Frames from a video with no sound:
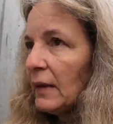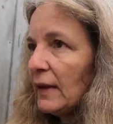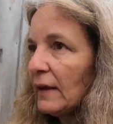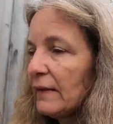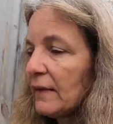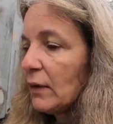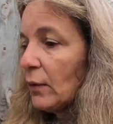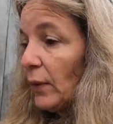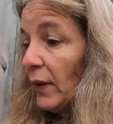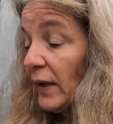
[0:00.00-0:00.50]

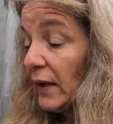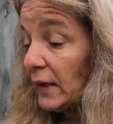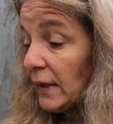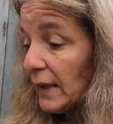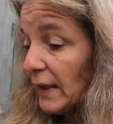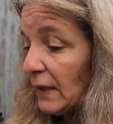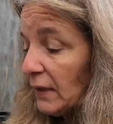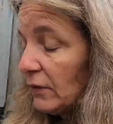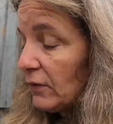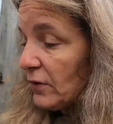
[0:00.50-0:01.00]
get the quail
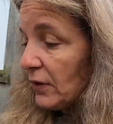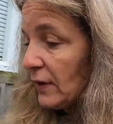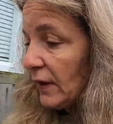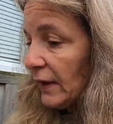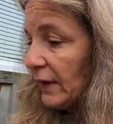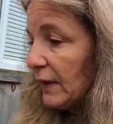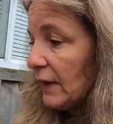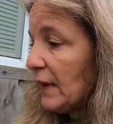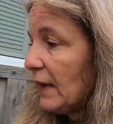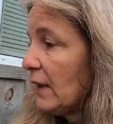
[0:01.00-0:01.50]
house
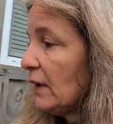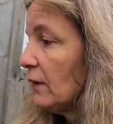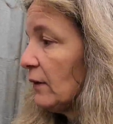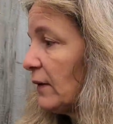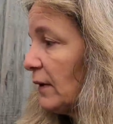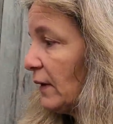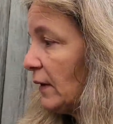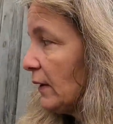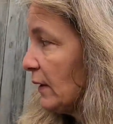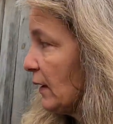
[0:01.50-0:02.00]
cleaned out.
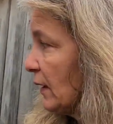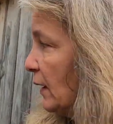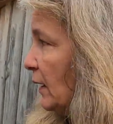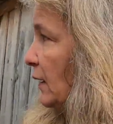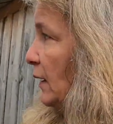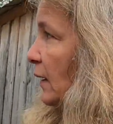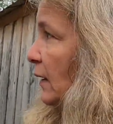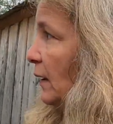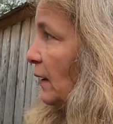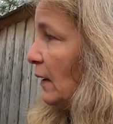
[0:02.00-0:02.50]
Their,
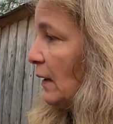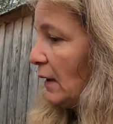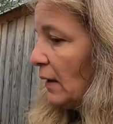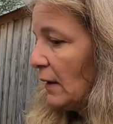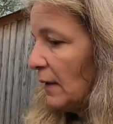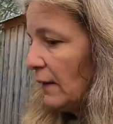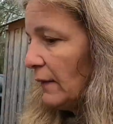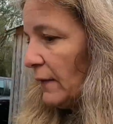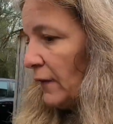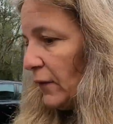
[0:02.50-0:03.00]

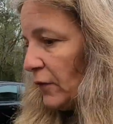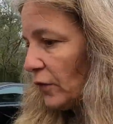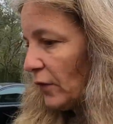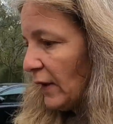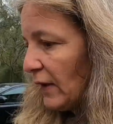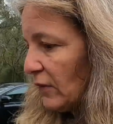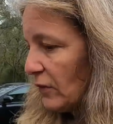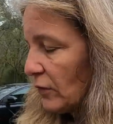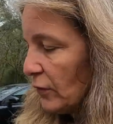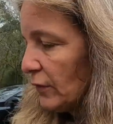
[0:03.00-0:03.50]
their
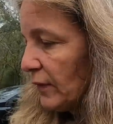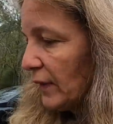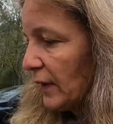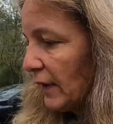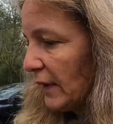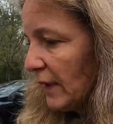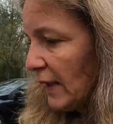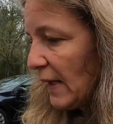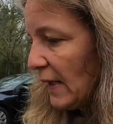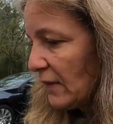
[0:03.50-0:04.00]
trays are
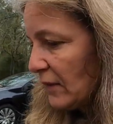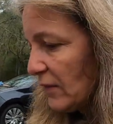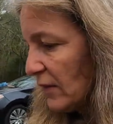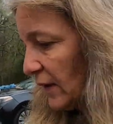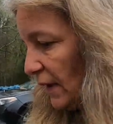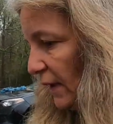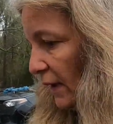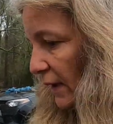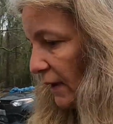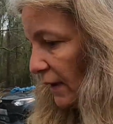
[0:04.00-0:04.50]
really
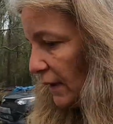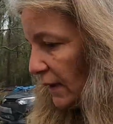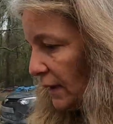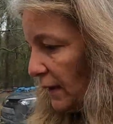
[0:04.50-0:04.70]
nasty.